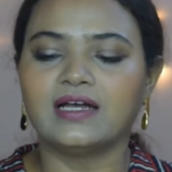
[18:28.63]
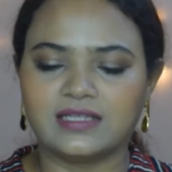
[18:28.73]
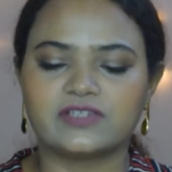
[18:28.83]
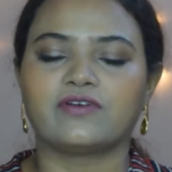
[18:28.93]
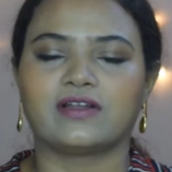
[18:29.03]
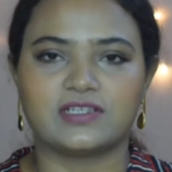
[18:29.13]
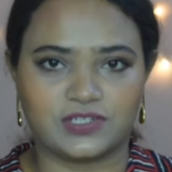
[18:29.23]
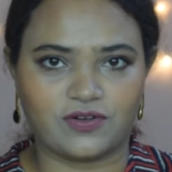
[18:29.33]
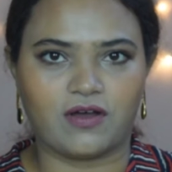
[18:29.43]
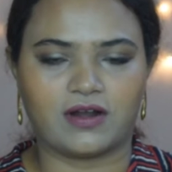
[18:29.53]
This one
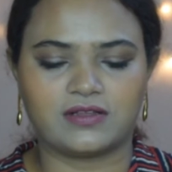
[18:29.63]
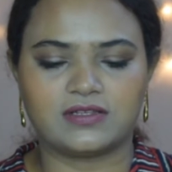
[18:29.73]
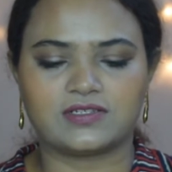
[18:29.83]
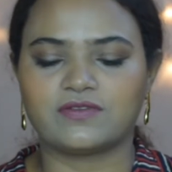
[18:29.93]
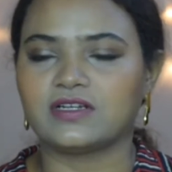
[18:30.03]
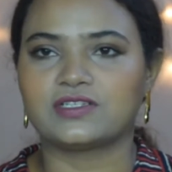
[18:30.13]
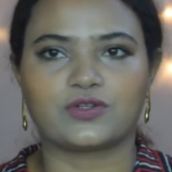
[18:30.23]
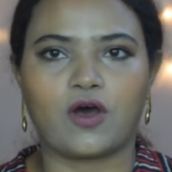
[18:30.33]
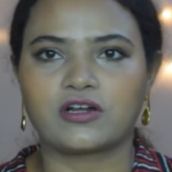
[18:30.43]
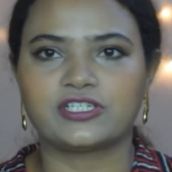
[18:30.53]
is not. This one is
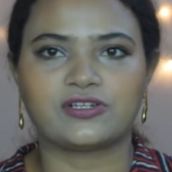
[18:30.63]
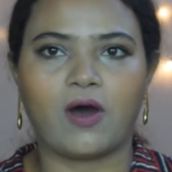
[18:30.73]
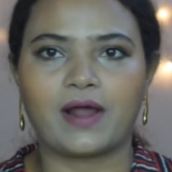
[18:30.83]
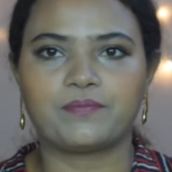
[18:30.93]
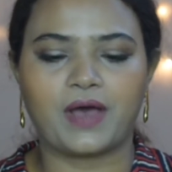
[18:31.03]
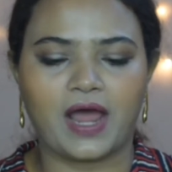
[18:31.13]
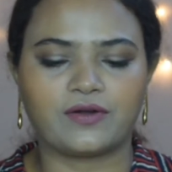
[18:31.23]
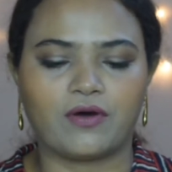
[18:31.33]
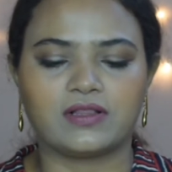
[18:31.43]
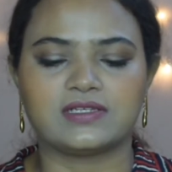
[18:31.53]
not sharp
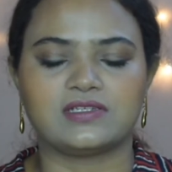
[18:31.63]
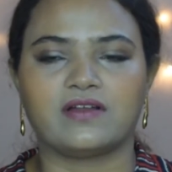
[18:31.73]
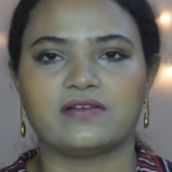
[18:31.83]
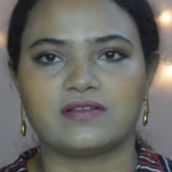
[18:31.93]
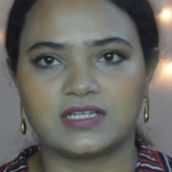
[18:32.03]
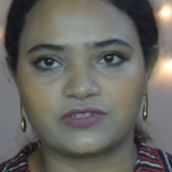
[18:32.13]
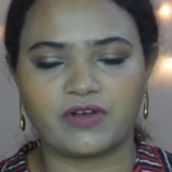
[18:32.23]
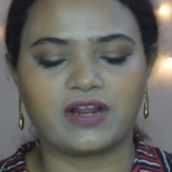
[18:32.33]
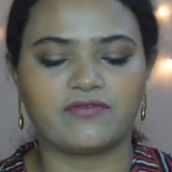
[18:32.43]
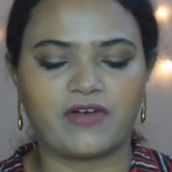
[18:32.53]
at all. This
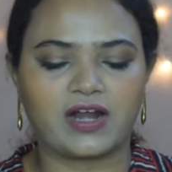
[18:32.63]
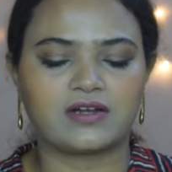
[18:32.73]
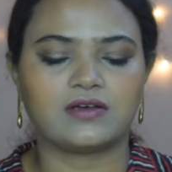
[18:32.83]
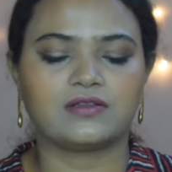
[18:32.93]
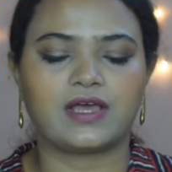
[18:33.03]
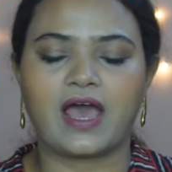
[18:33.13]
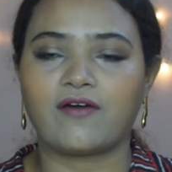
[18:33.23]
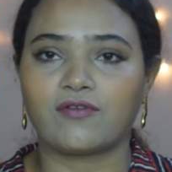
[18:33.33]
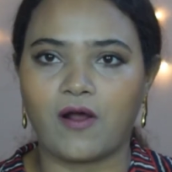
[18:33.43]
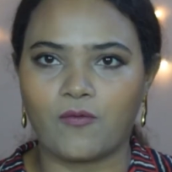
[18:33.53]
one, in fact, they
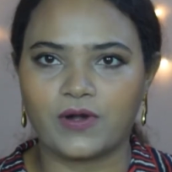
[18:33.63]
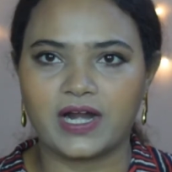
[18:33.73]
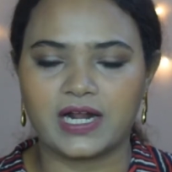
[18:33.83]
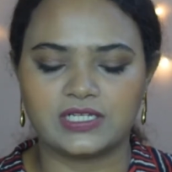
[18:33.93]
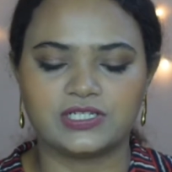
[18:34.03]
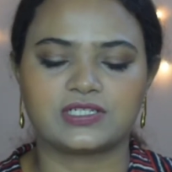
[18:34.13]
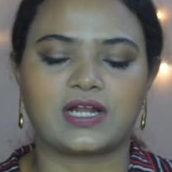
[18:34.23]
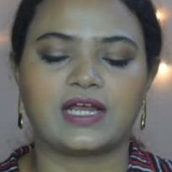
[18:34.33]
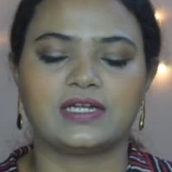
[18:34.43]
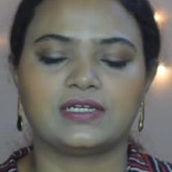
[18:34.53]
have rounded edges
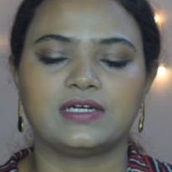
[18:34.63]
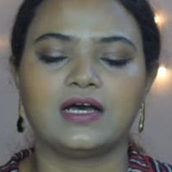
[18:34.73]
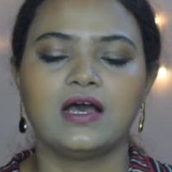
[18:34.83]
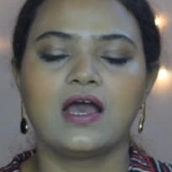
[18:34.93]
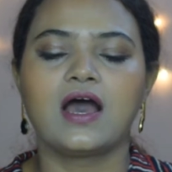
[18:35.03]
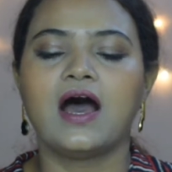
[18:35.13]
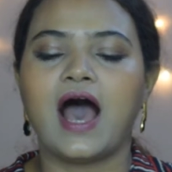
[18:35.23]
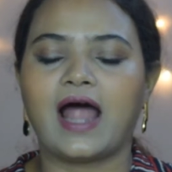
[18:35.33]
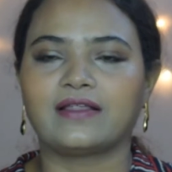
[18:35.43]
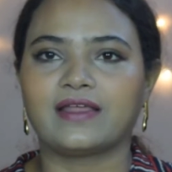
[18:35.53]
right here,
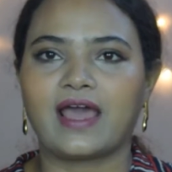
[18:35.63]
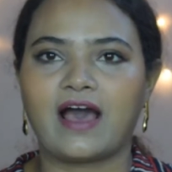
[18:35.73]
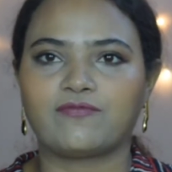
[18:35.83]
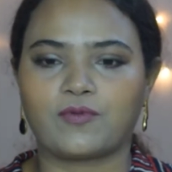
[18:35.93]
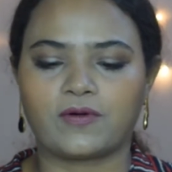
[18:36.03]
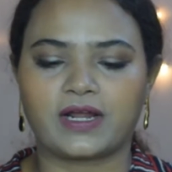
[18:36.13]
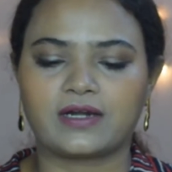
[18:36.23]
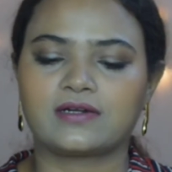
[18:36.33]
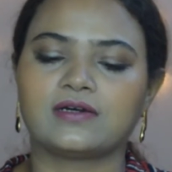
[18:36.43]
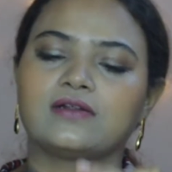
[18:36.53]
and they have
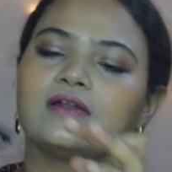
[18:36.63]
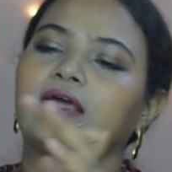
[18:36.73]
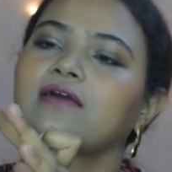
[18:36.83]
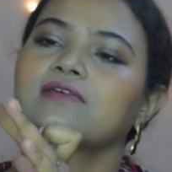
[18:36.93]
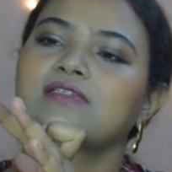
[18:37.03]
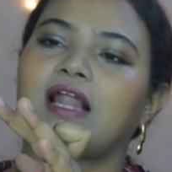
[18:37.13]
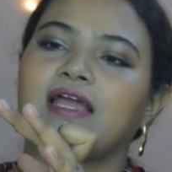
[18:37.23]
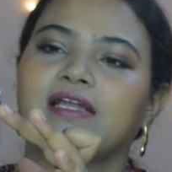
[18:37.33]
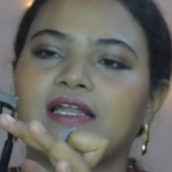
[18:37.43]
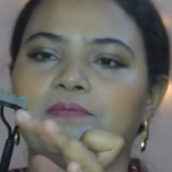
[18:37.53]
protector, like
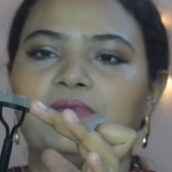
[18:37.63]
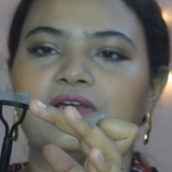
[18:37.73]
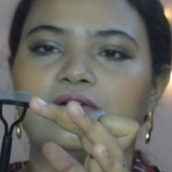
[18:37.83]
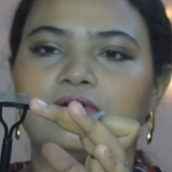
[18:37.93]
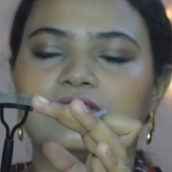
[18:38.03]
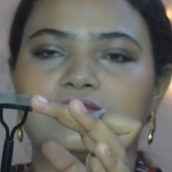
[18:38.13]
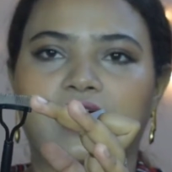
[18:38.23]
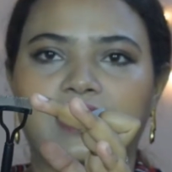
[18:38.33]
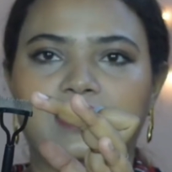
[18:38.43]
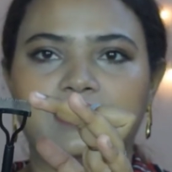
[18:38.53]
slightly bigger ones
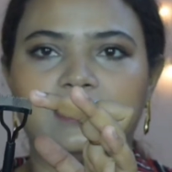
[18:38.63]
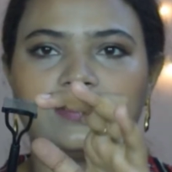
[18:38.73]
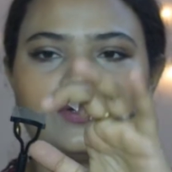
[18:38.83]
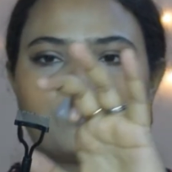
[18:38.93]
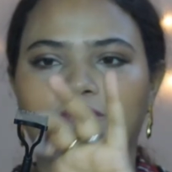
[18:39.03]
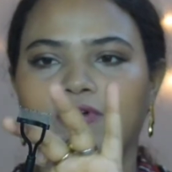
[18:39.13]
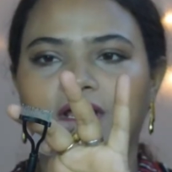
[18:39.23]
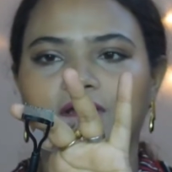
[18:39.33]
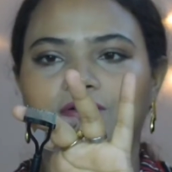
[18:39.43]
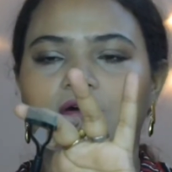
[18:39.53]
right here to
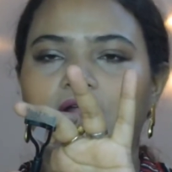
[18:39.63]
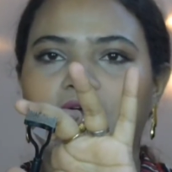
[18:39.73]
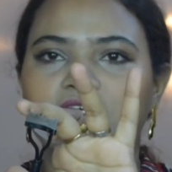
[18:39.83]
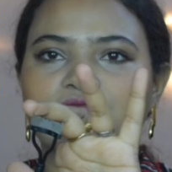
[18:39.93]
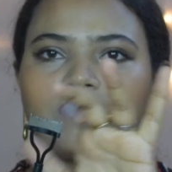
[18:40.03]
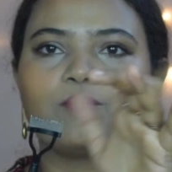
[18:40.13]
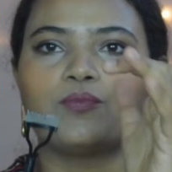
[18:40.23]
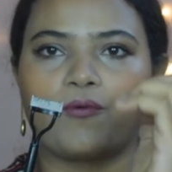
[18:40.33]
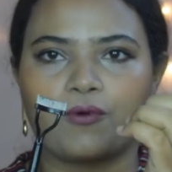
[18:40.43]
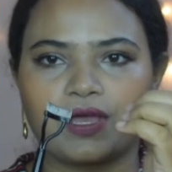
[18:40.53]
protect your eyes from
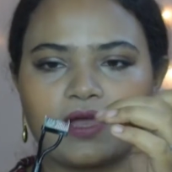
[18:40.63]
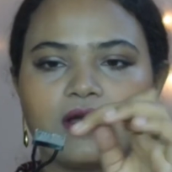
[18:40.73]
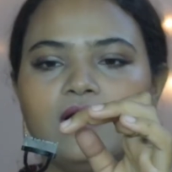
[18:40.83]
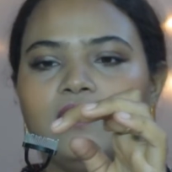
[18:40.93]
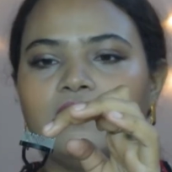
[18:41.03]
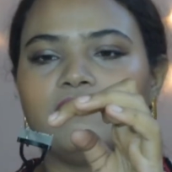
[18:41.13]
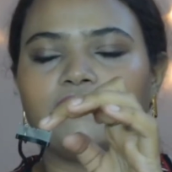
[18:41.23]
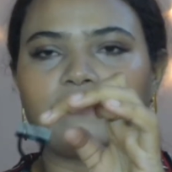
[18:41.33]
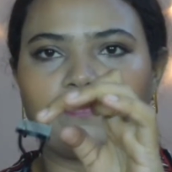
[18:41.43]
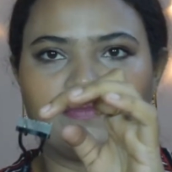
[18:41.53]
poking
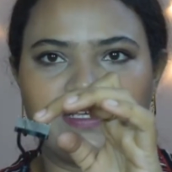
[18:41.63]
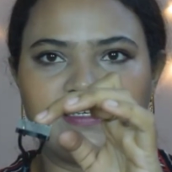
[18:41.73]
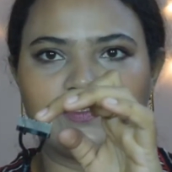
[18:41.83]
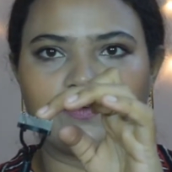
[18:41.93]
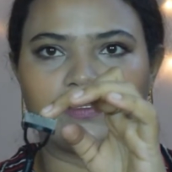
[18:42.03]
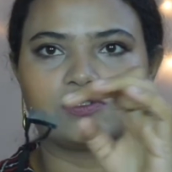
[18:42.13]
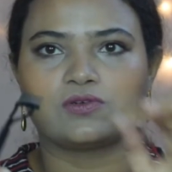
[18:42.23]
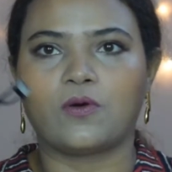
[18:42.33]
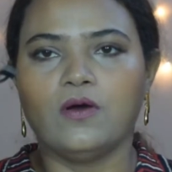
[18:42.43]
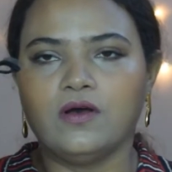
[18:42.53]
from these ones.
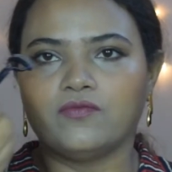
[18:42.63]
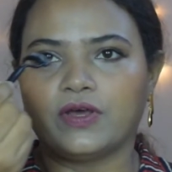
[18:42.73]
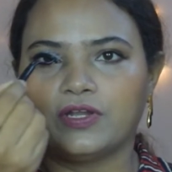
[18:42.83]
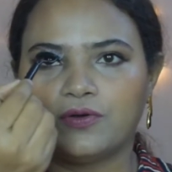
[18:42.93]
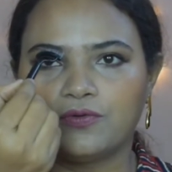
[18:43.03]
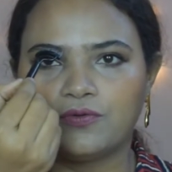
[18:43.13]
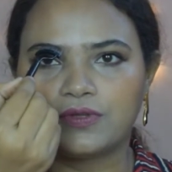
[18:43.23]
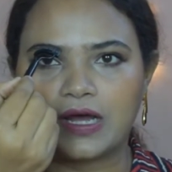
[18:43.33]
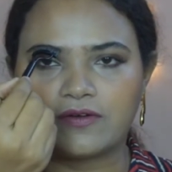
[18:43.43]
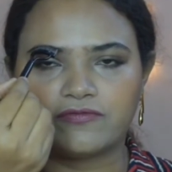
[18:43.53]
So when you do
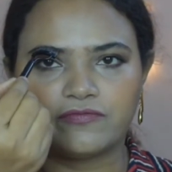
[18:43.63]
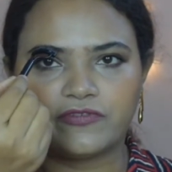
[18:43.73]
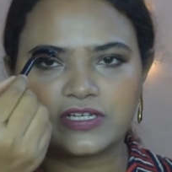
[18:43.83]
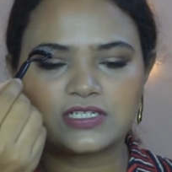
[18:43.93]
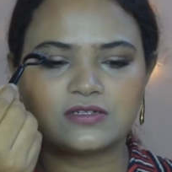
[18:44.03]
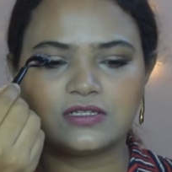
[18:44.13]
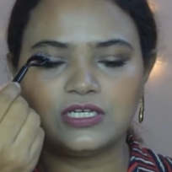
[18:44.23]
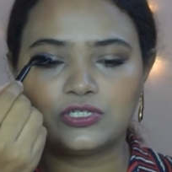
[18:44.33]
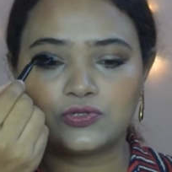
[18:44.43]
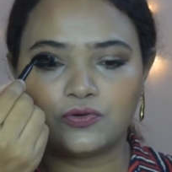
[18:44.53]
that, first
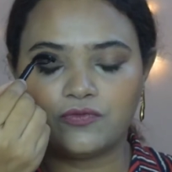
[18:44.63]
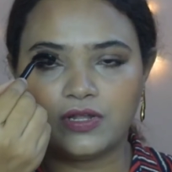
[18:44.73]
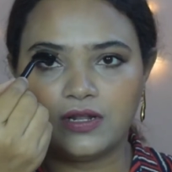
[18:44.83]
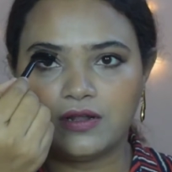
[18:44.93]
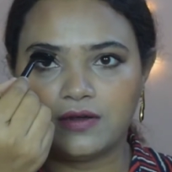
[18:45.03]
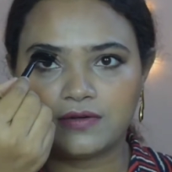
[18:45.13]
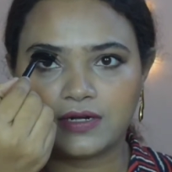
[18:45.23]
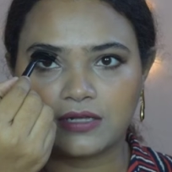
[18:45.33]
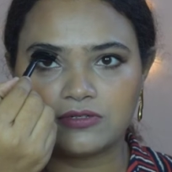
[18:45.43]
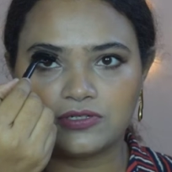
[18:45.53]
these two will
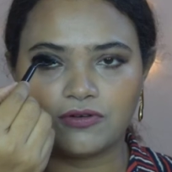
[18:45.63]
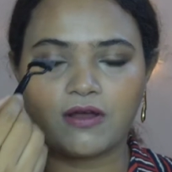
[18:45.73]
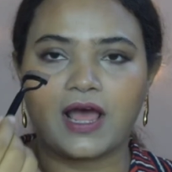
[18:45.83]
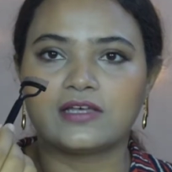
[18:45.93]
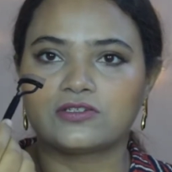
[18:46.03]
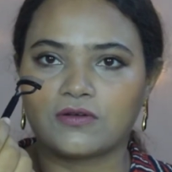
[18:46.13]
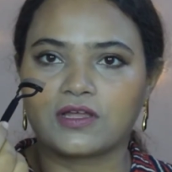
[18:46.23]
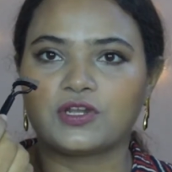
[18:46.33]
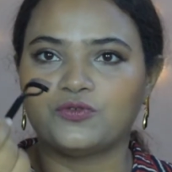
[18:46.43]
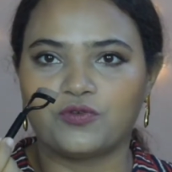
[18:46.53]
touch your eye so
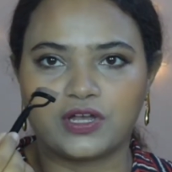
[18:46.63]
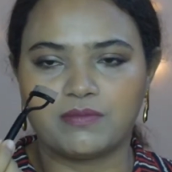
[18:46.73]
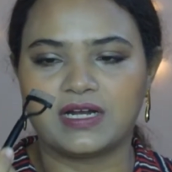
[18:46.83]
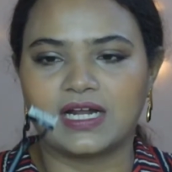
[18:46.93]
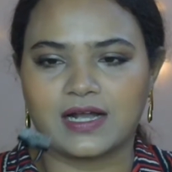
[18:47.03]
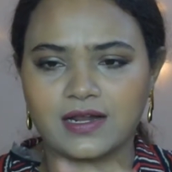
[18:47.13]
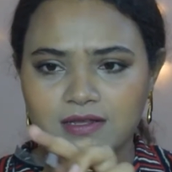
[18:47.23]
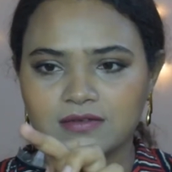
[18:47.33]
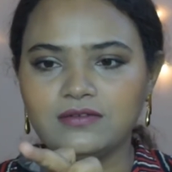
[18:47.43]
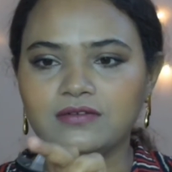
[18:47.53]
that immediately
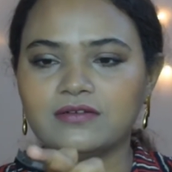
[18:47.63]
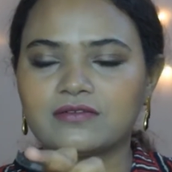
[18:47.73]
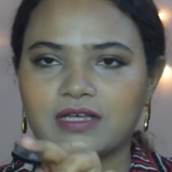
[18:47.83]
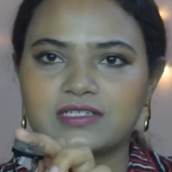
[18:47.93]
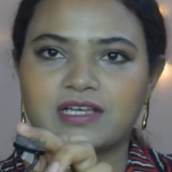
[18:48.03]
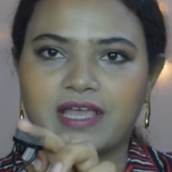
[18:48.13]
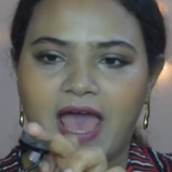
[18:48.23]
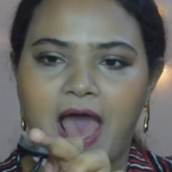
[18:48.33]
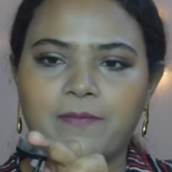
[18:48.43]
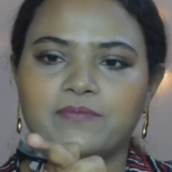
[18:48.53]
there is a
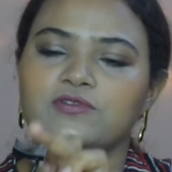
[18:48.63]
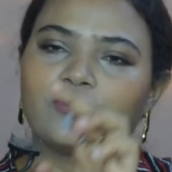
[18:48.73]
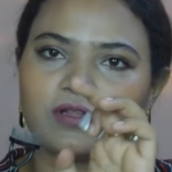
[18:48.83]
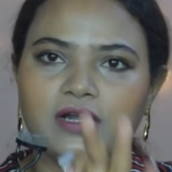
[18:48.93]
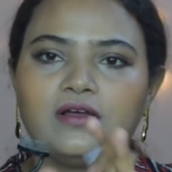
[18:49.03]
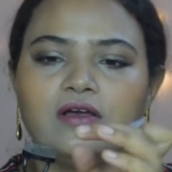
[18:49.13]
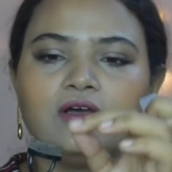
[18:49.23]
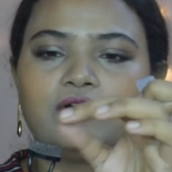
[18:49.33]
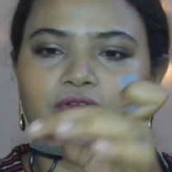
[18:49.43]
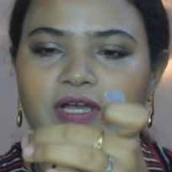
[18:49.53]
gap, so that
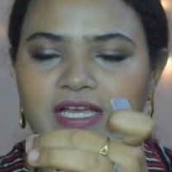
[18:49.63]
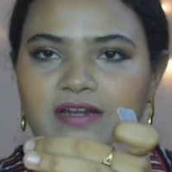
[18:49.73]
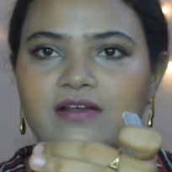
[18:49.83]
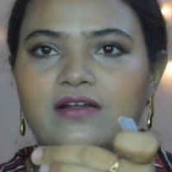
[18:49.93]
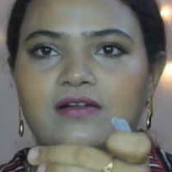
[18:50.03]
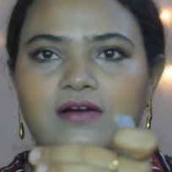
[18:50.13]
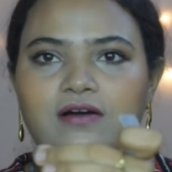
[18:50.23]
the inner